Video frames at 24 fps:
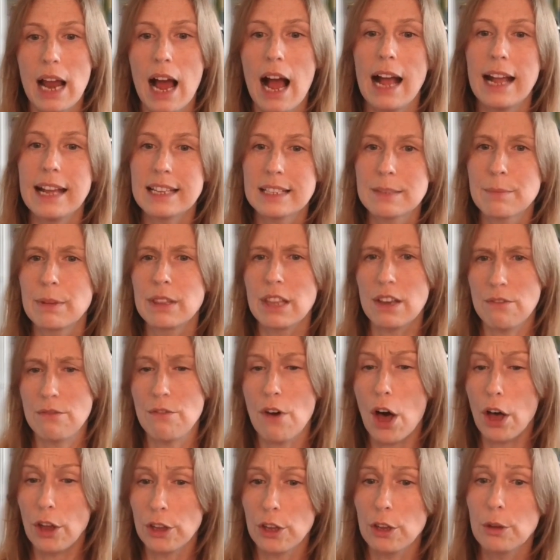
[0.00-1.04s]
been highest, but the
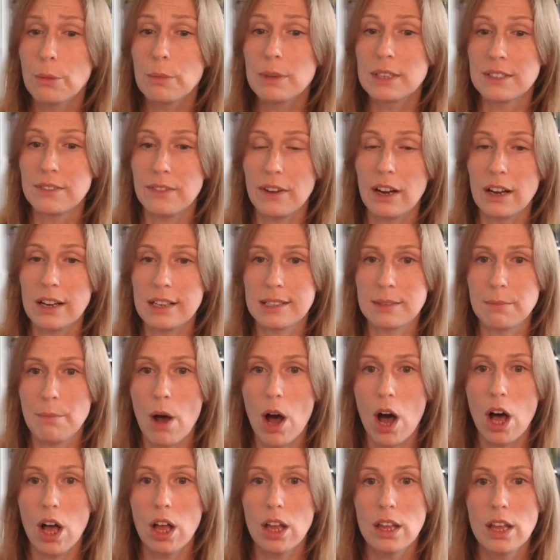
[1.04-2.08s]
volume is very
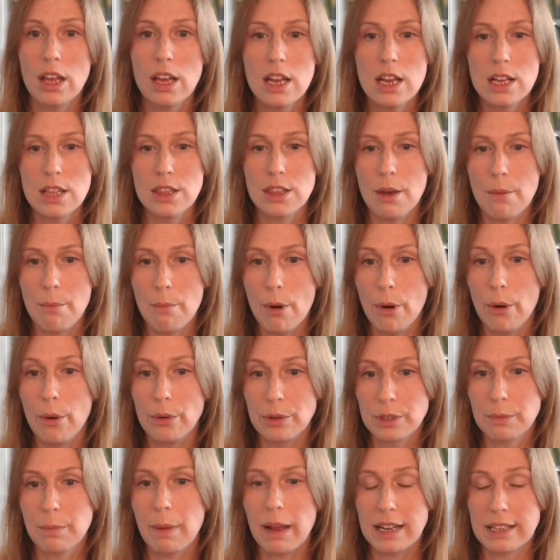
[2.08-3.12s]
small. The
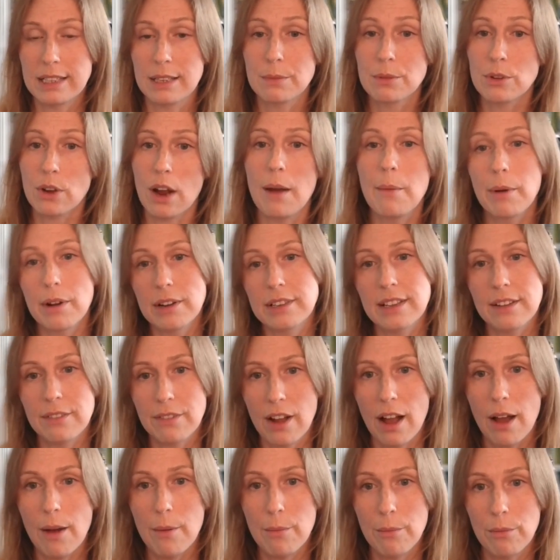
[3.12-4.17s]
most paid subscribers
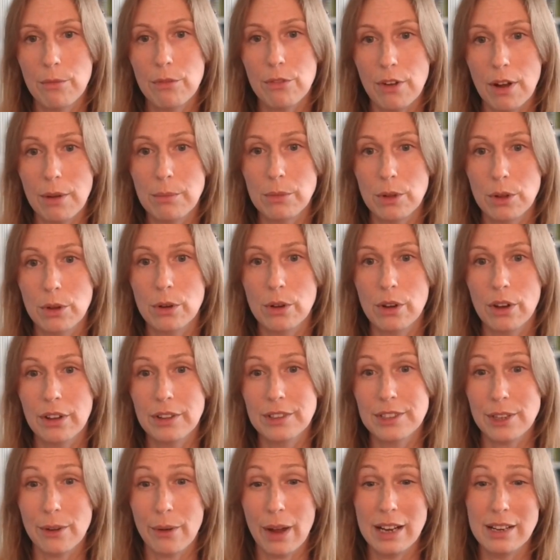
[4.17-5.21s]
have come from
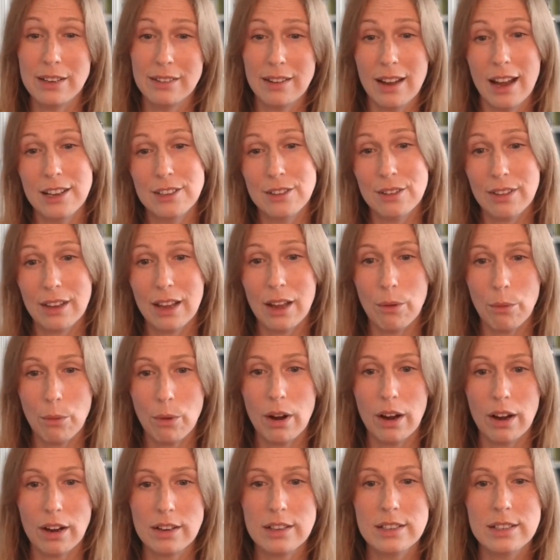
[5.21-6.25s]
Google. So I do think it
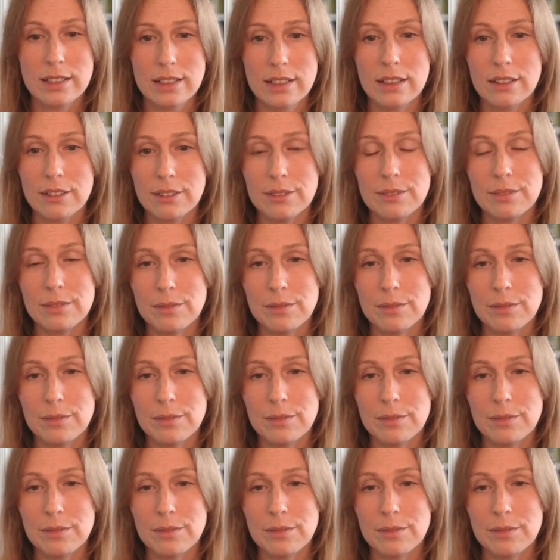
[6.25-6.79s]
works.